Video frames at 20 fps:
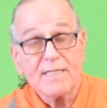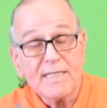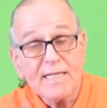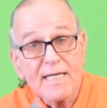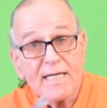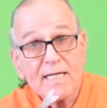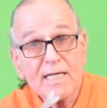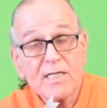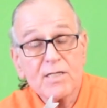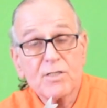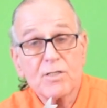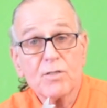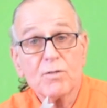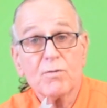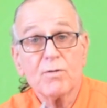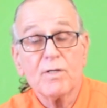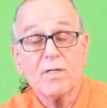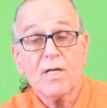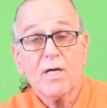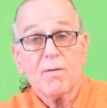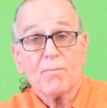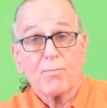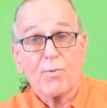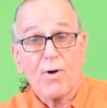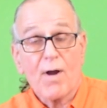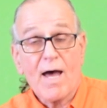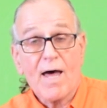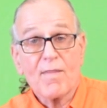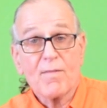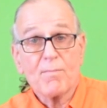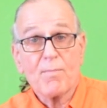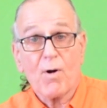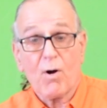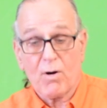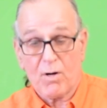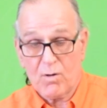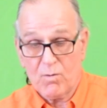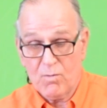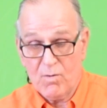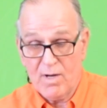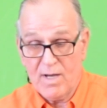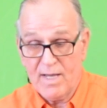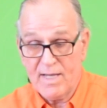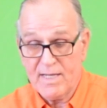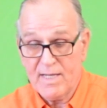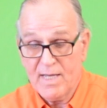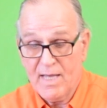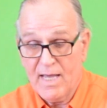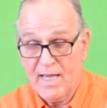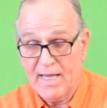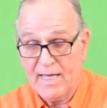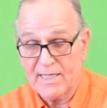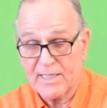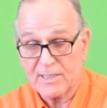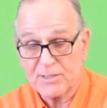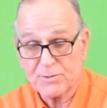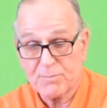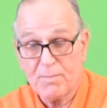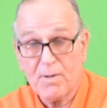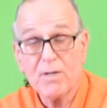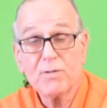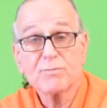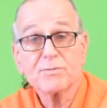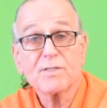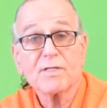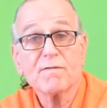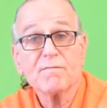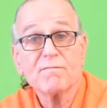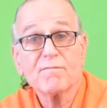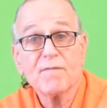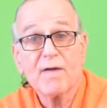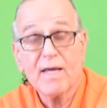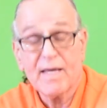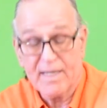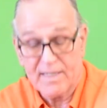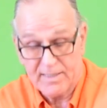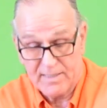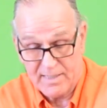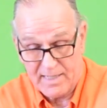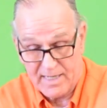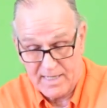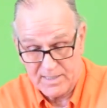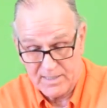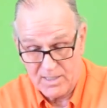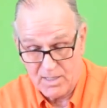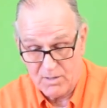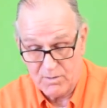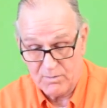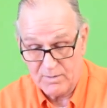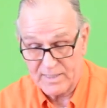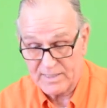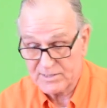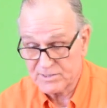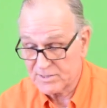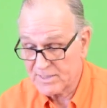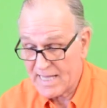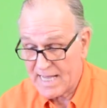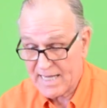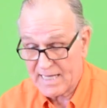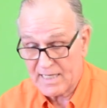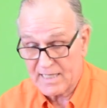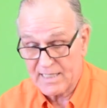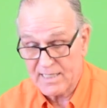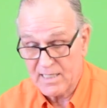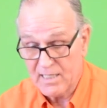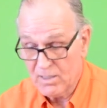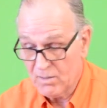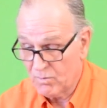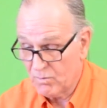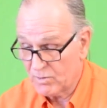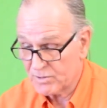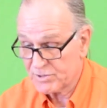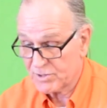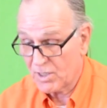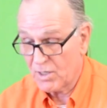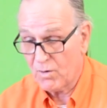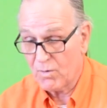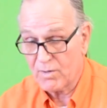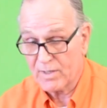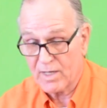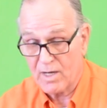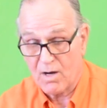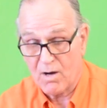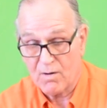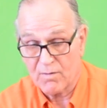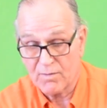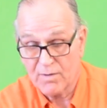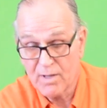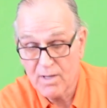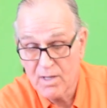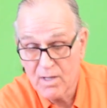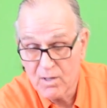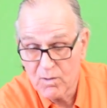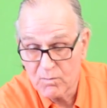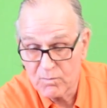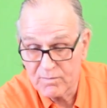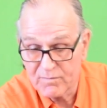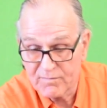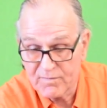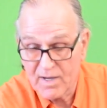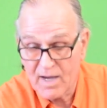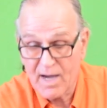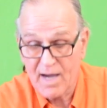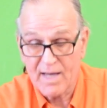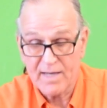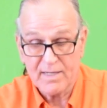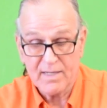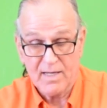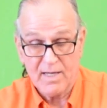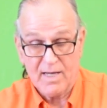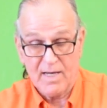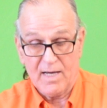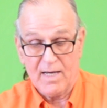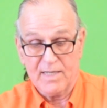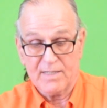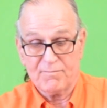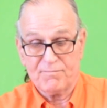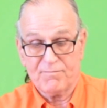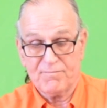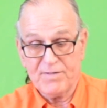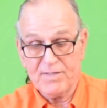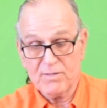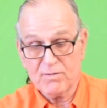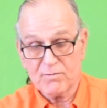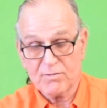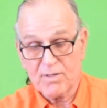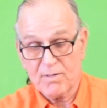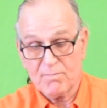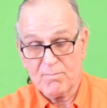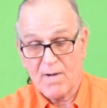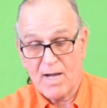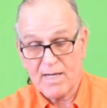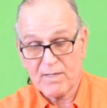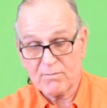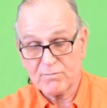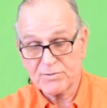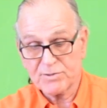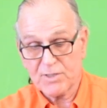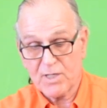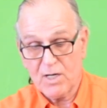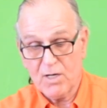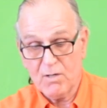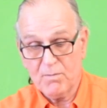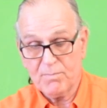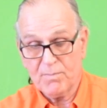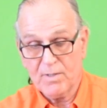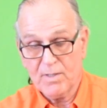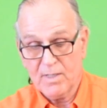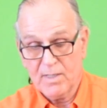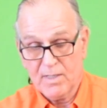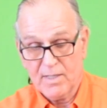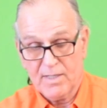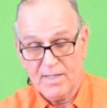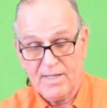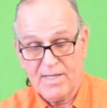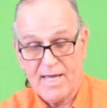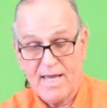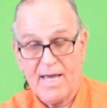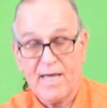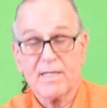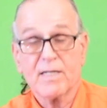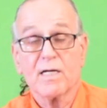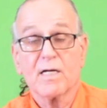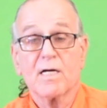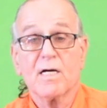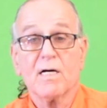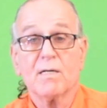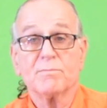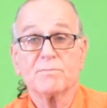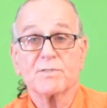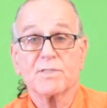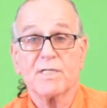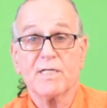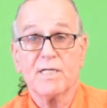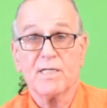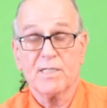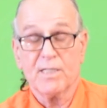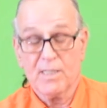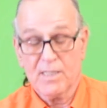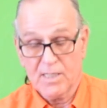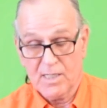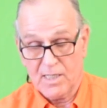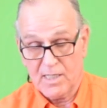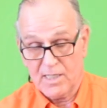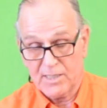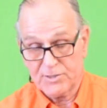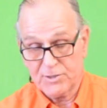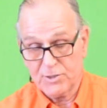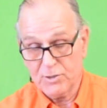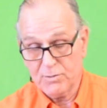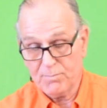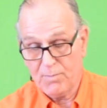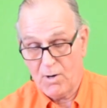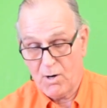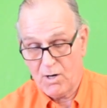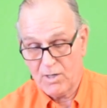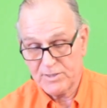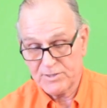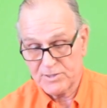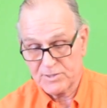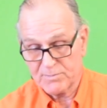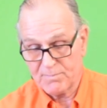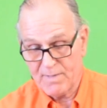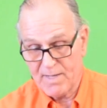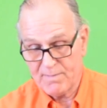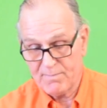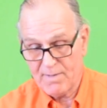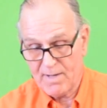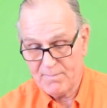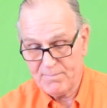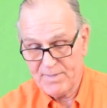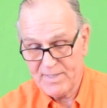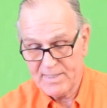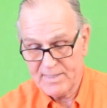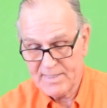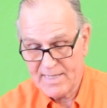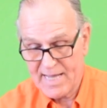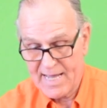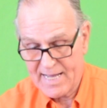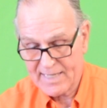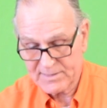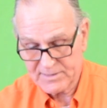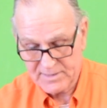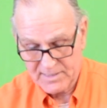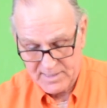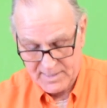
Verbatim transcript: dig into it, pry the bark away, and expose it and, and know exactly what's going on. We've got a field microscope that comes in uh, two parts. It's made by Pentax.